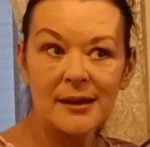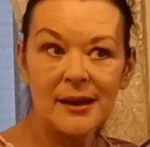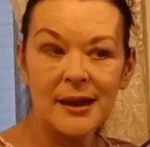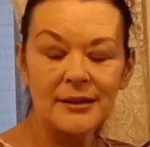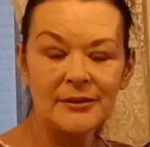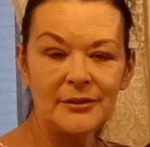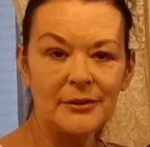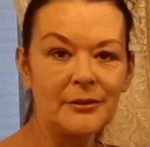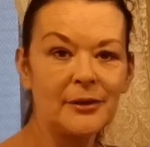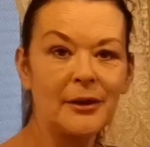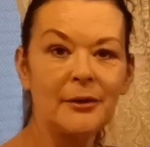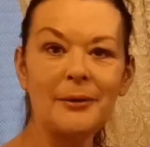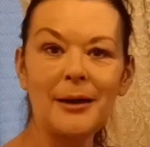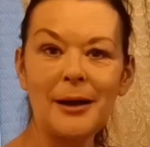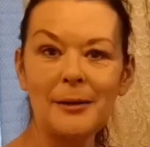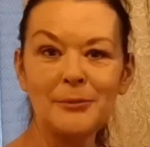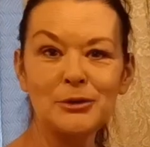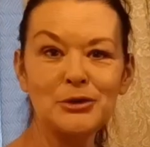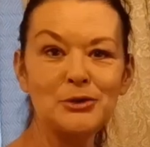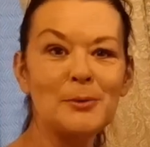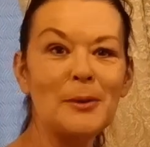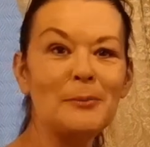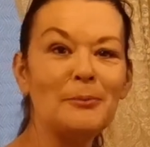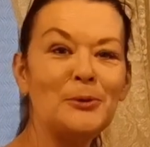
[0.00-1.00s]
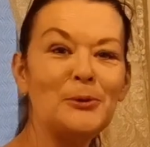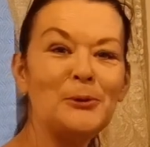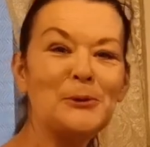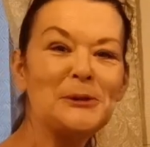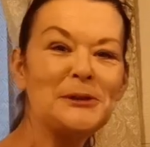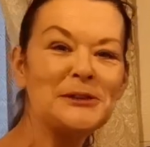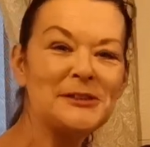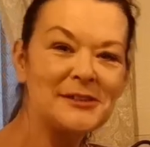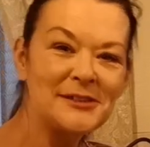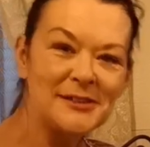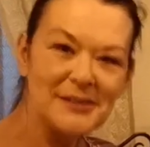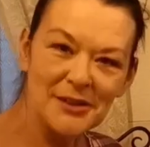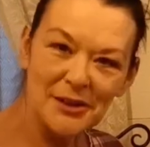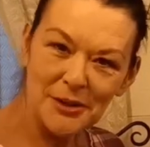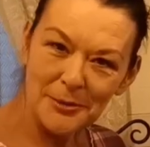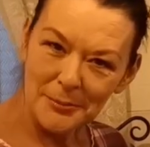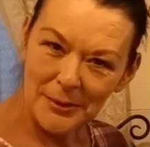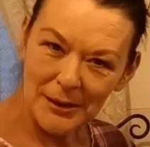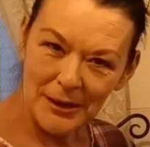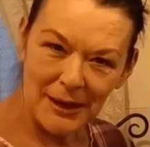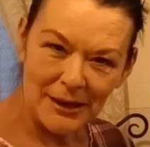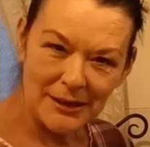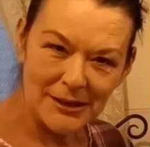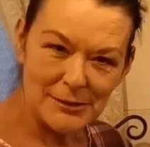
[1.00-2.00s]
I don't know how much my mortgage is going to
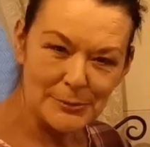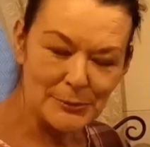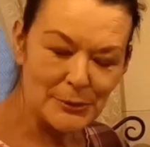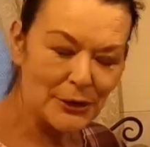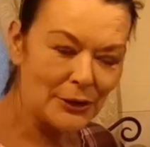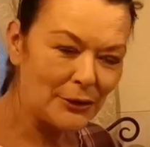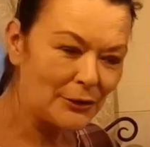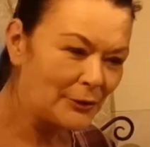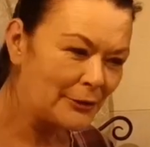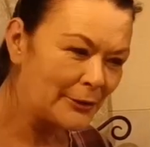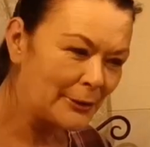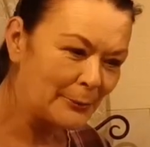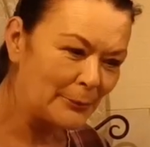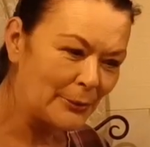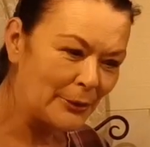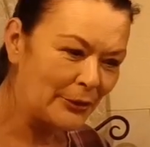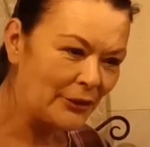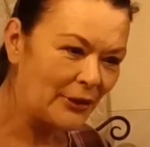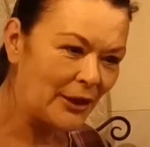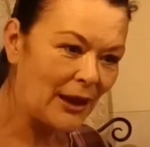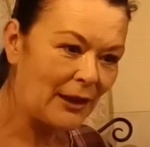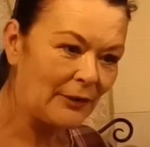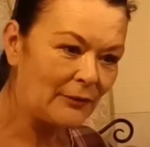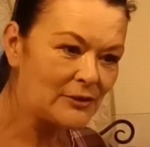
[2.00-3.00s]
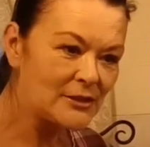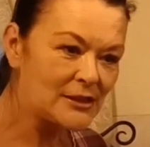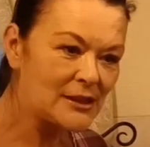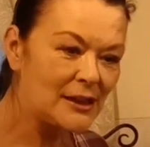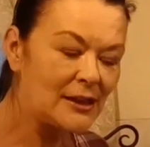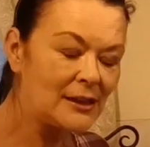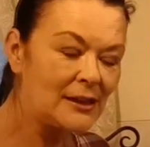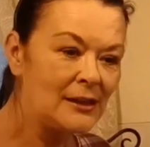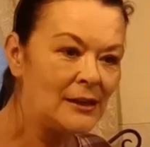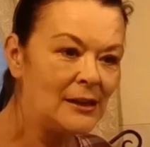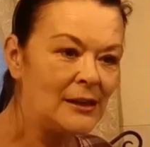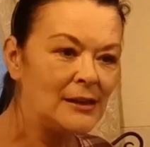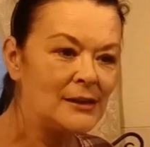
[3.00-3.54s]
be next month or the month after.